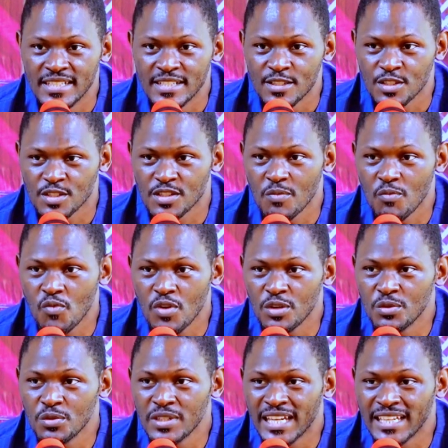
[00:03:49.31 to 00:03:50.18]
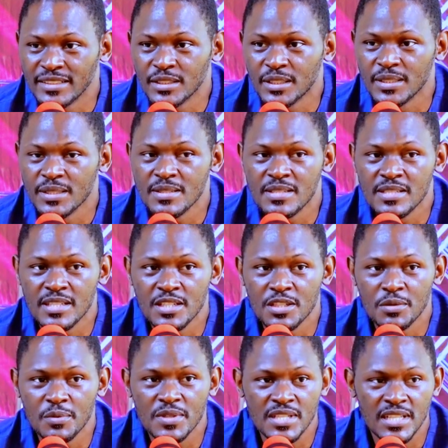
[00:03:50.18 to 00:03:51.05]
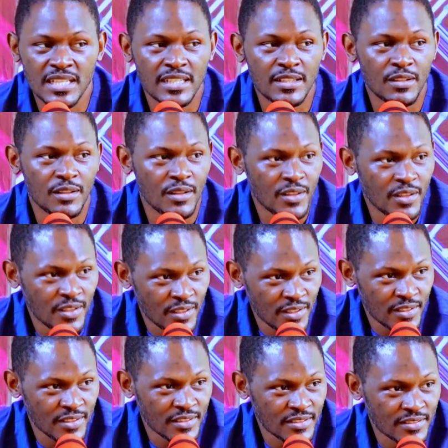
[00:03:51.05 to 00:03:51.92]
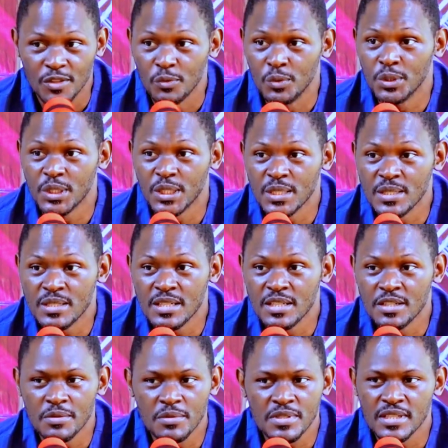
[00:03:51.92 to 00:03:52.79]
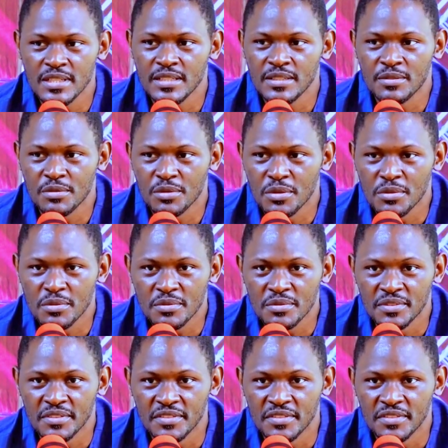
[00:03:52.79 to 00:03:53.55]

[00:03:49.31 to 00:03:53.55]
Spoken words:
Someone who can continuously learn will continuously grow,